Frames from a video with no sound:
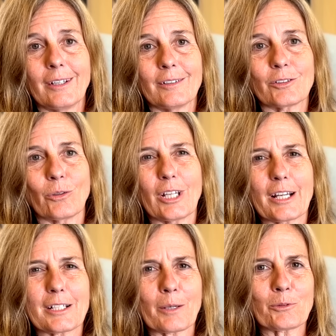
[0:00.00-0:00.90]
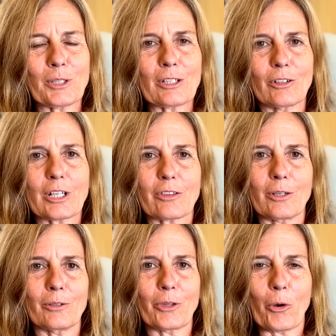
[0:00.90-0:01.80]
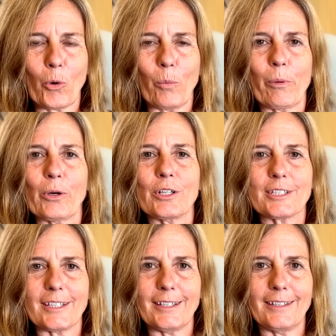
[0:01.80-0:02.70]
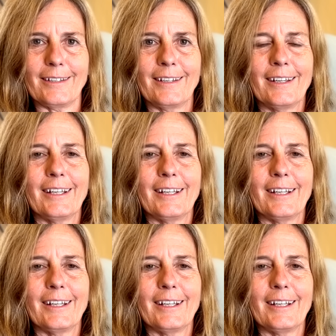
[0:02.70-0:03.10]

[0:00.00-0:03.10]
So a lot of times we can look at the whole person